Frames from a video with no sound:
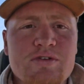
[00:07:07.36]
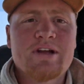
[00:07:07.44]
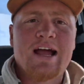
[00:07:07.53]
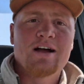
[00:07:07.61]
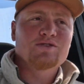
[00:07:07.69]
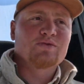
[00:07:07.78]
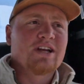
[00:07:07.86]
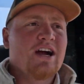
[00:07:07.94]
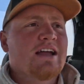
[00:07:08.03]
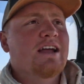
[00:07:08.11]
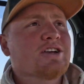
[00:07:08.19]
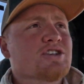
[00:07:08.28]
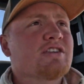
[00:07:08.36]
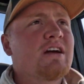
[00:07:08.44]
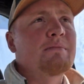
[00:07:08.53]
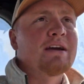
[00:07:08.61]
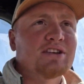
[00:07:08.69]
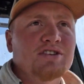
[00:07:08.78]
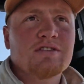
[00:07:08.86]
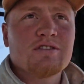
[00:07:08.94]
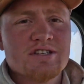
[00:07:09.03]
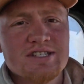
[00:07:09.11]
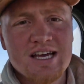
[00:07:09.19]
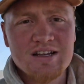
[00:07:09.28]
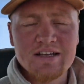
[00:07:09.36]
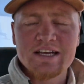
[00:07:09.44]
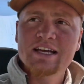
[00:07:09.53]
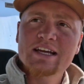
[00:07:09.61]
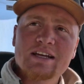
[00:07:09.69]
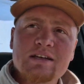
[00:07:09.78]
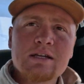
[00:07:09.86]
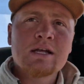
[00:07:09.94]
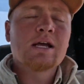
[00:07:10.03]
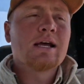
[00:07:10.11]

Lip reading: new cows we got yesterday and make sure they're settling in.